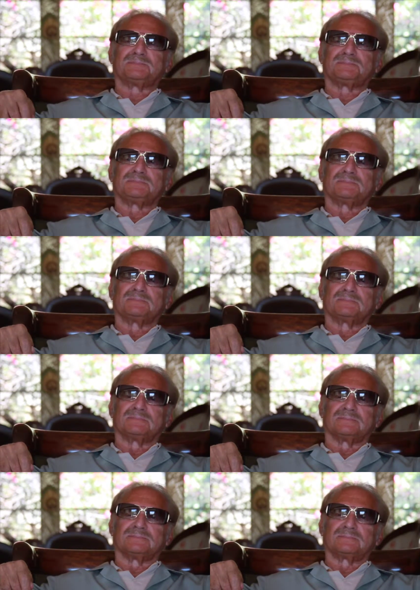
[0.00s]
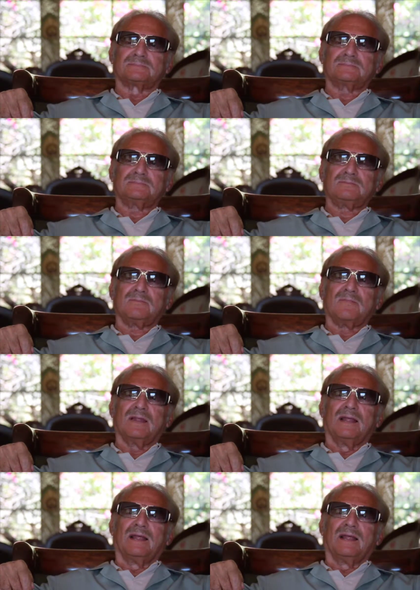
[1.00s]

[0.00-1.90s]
Nothing is said.